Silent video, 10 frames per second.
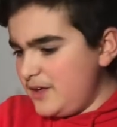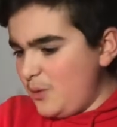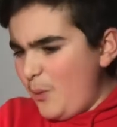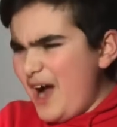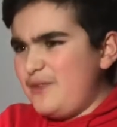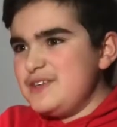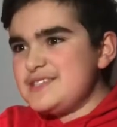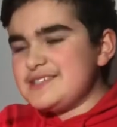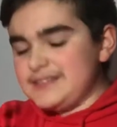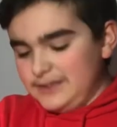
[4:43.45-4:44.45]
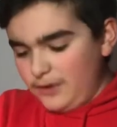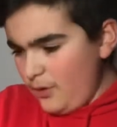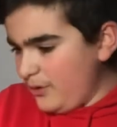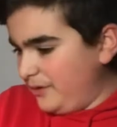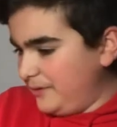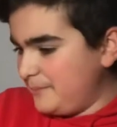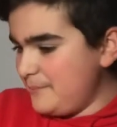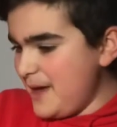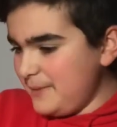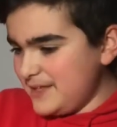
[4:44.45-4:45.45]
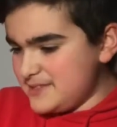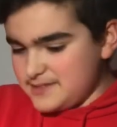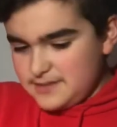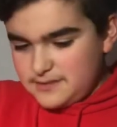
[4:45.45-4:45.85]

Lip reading: Wow, this is long. Maybe it's a